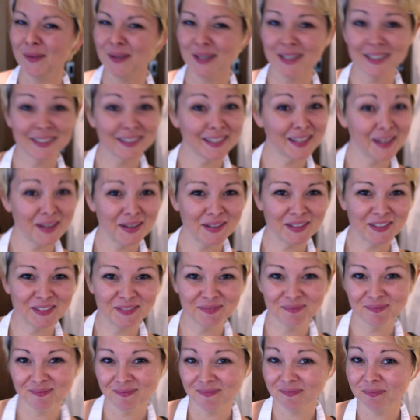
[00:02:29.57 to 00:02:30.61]
Hello.
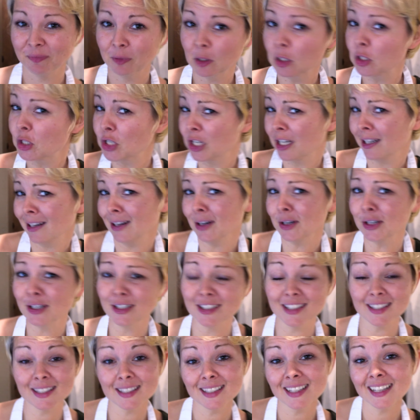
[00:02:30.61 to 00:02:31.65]
Cheers!
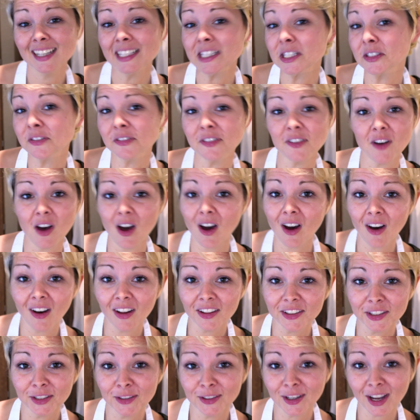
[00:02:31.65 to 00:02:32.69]
It's
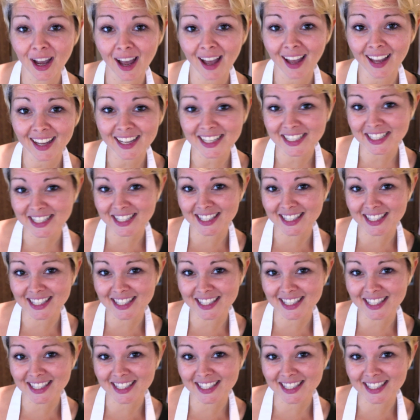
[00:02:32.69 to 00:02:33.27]
fall, you guys.